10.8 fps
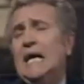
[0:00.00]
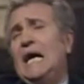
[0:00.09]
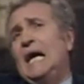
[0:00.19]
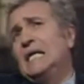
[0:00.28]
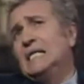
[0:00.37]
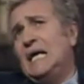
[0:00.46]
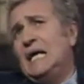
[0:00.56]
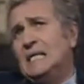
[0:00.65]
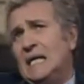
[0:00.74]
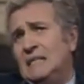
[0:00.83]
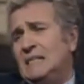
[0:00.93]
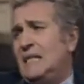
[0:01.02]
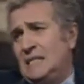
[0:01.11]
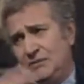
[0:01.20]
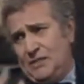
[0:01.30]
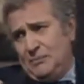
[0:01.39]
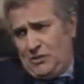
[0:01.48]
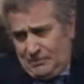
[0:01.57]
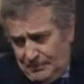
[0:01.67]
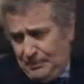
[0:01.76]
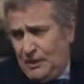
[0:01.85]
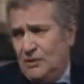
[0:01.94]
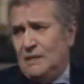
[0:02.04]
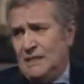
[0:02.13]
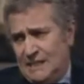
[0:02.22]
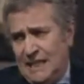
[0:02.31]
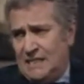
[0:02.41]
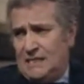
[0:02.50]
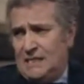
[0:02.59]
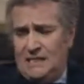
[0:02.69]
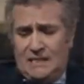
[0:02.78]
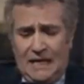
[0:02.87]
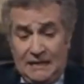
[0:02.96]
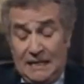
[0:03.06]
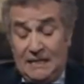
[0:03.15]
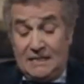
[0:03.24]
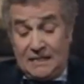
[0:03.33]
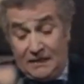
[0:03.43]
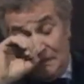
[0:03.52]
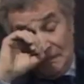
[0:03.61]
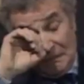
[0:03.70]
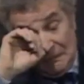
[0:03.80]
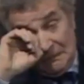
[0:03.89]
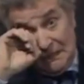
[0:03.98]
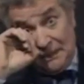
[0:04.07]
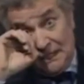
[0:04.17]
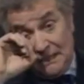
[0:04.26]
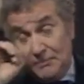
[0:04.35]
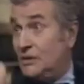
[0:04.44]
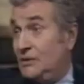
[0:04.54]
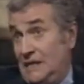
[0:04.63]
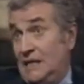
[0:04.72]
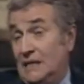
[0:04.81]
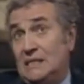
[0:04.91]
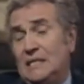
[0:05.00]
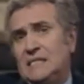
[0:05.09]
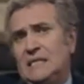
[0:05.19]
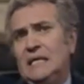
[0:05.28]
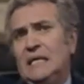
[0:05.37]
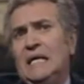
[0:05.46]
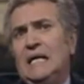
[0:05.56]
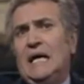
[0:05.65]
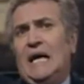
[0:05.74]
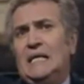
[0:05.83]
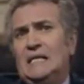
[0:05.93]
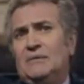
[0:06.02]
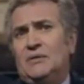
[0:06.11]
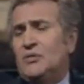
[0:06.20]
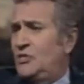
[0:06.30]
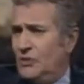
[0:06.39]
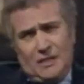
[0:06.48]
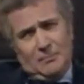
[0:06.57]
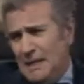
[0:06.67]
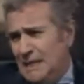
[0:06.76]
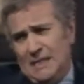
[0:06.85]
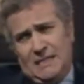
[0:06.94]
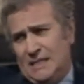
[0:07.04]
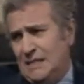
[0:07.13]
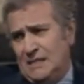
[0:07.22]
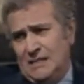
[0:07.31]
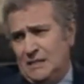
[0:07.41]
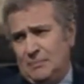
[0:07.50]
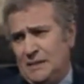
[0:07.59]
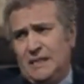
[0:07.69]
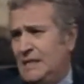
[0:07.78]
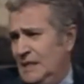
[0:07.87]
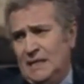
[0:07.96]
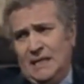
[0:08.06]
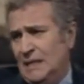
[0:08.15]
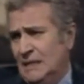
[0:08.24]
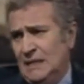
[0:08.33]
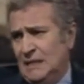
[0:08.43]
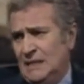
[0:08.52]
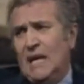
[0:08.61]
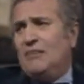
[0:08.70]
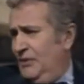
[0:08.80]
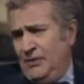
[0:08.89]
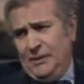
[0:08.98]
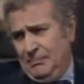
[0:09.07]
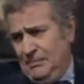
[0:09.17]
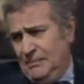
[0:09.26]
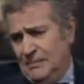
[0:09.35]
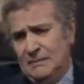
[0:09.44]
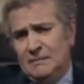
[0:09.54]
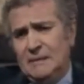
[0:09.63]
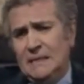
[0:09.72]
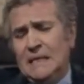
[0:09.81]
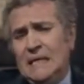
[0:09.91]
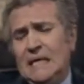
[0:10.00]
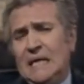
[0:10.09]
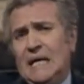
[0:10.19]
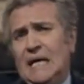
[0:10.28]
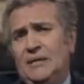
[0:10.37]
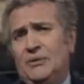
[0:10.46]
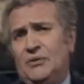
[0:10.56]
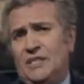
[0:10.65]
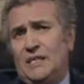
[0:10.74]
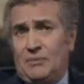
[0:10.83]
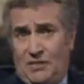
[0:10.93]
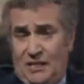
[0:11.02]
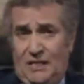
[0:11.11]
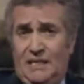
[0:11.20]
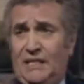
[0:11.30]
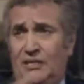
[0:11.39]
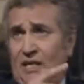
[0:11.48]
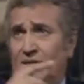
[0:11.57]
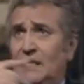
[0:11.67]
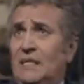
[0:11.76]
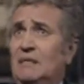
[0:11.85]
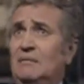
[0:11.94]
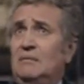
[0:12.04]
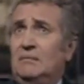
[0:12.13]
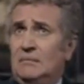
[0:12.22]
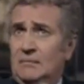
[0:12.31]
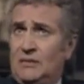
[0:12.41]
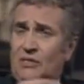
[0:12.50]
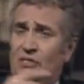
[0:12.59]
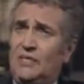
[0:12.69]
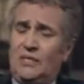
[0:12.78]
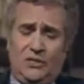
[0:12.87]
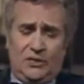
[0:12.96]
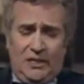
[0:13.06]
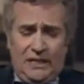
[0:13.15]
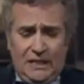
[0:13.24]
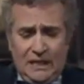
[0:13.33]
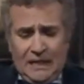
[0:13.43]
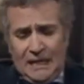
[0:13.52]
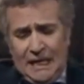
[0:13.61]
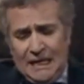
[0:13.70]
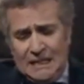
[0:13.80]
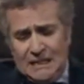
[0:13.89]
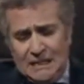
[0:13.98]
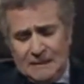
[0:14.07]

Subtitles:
And that gives them a peculiar tenseness. And so they become suicidal, as I said. And, of course, during the mating season, it's particularly tough on them. And you see them circling each other, tossing a coin. And